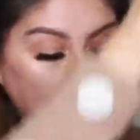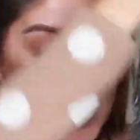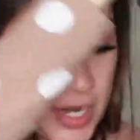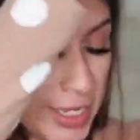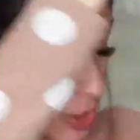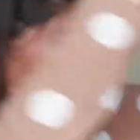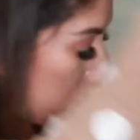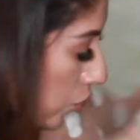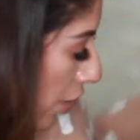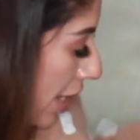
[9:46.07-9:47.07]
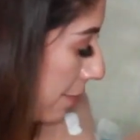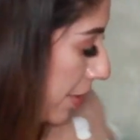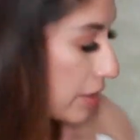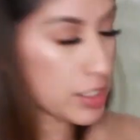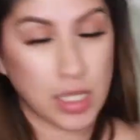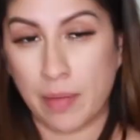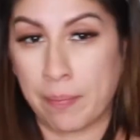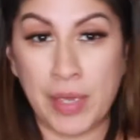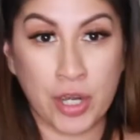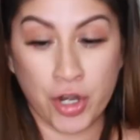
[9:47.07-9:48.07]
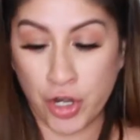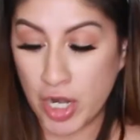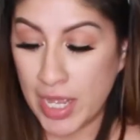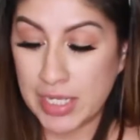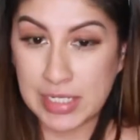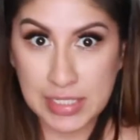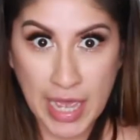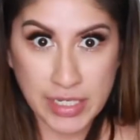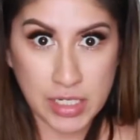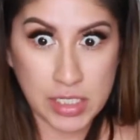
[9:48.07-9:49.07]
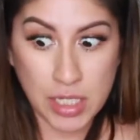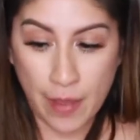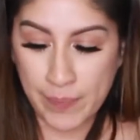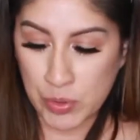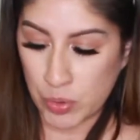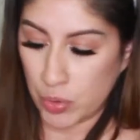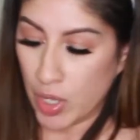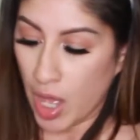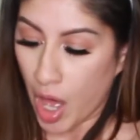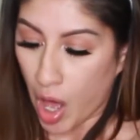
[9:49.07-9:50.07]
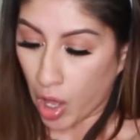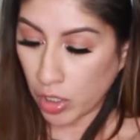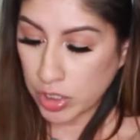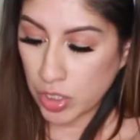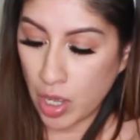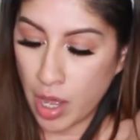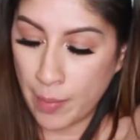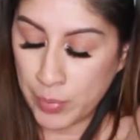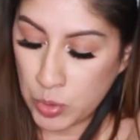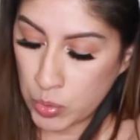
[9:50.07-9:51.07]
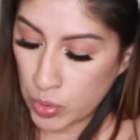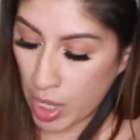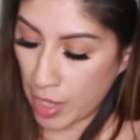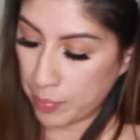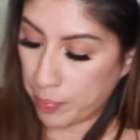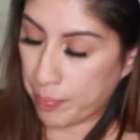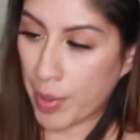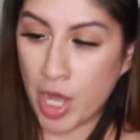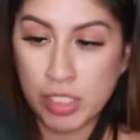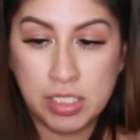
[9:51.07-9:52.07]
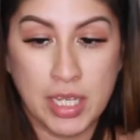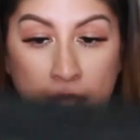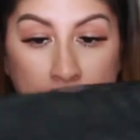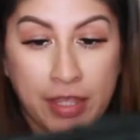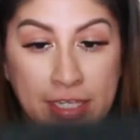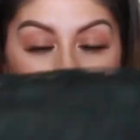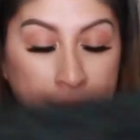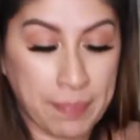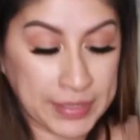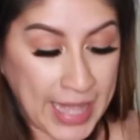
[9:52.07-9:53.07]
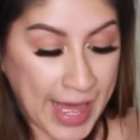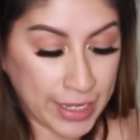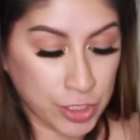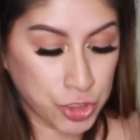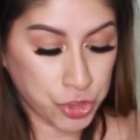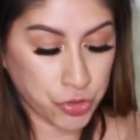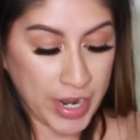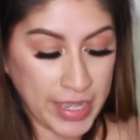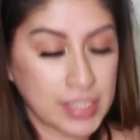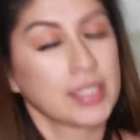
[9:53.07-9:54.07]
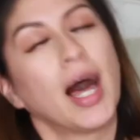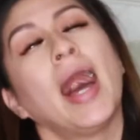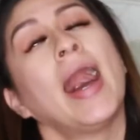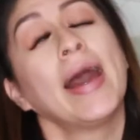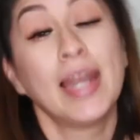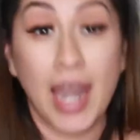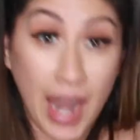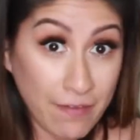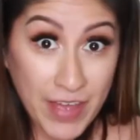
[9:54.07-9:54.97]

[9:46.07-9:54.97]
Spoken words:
but I do grab bigger sizes on Boohoo. Also on Boohoo, I bought this black dress. I love